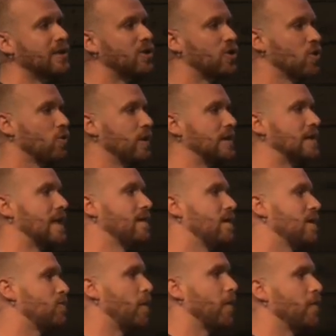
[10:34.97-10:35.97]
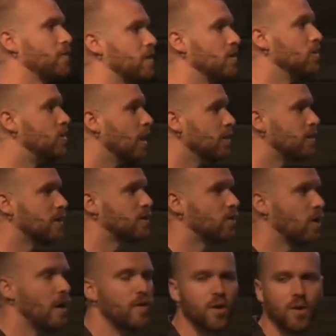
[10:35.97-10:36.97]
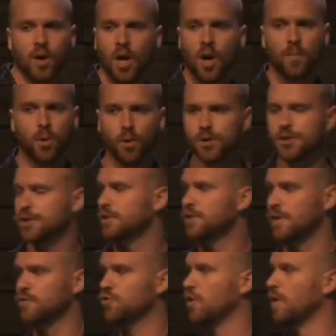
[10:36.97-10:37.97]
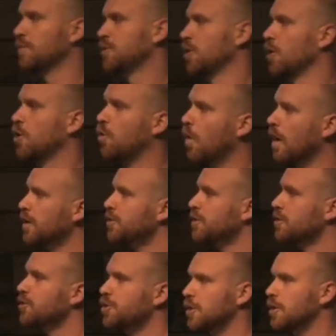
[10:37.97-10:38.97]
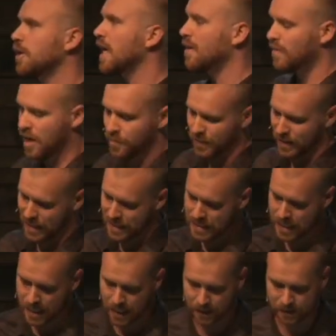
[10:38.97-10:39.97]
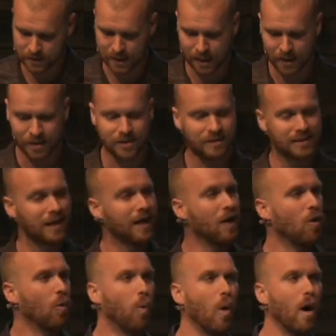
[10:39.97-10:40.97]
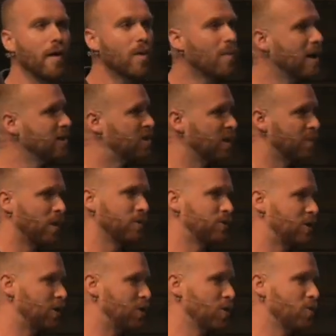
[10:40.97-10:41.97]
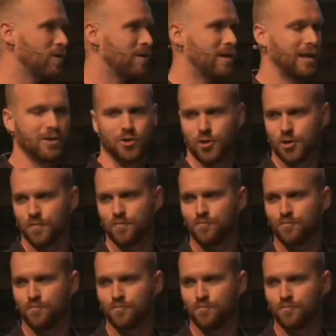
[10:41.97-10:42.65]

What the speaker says: stories like this, whether it's in Judges or other portions of Scripture, a question should come up in us that is, what am I supposed to do with this?